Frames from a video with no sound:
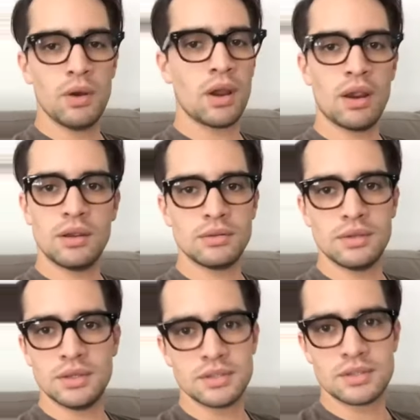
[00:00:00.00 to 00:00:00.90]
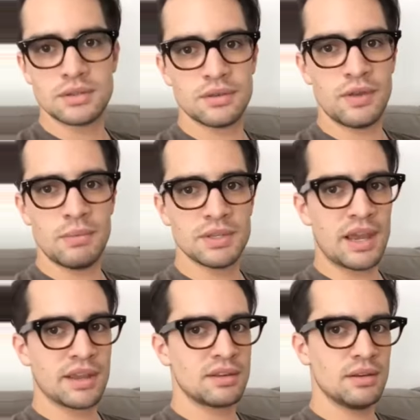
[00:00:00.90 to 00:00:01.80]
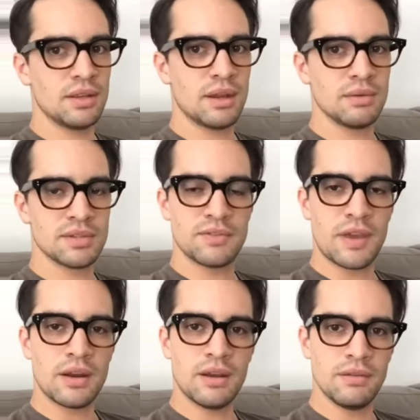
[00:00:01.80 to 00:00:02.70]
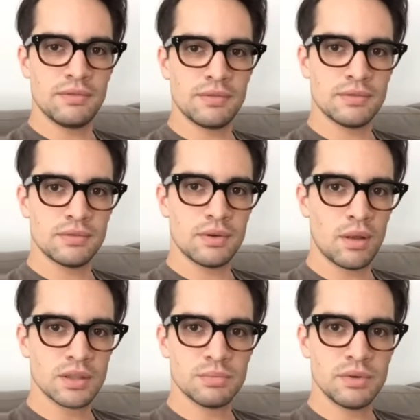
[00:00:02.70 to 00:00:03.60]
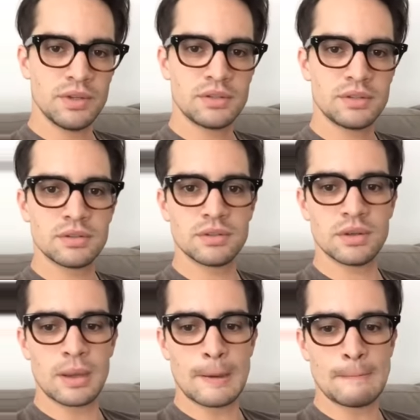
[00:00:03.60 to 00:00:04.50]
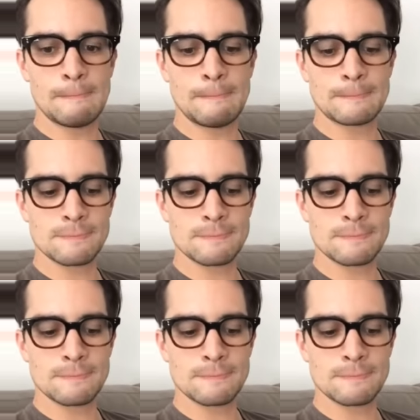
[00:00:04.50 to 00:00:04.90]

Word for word: Bogart is a famous actor that I was a fan of, all his movies. Um,